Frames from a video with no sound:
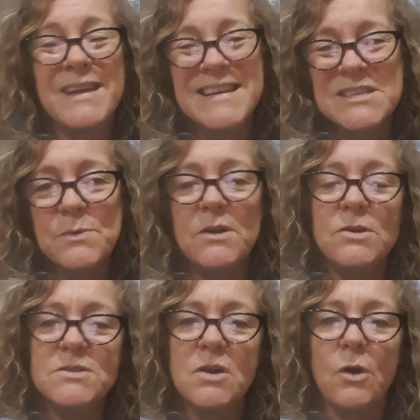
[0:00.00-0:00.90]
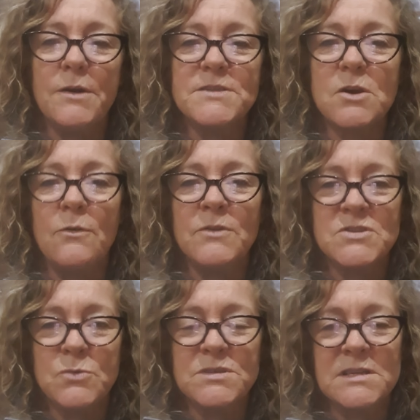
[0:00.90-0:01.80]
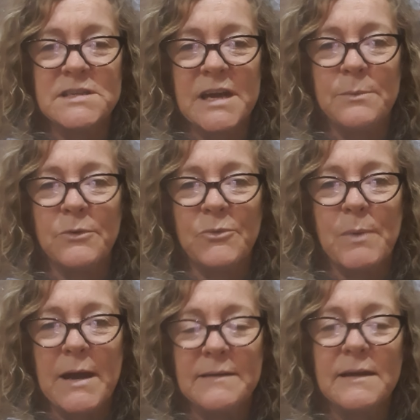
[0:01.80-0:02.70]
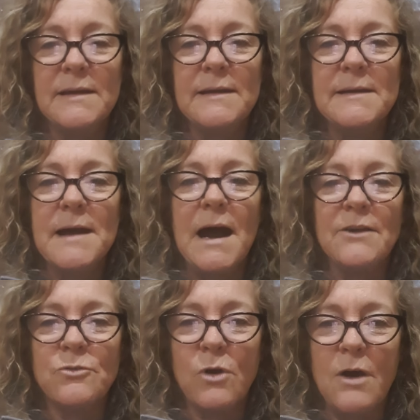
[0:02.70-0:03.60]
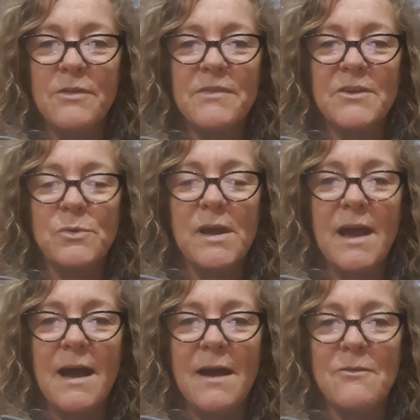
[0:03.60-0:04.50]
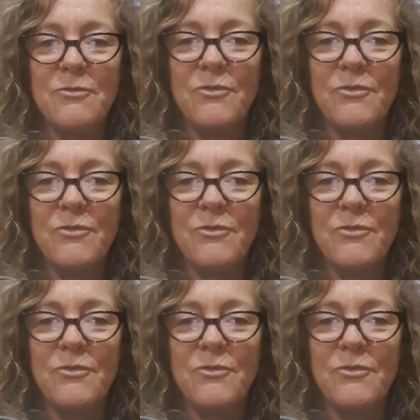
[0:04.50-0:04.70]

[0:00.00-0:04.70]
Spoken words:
Yes, we lose a lot on the sorting tables, but I'd rather that we have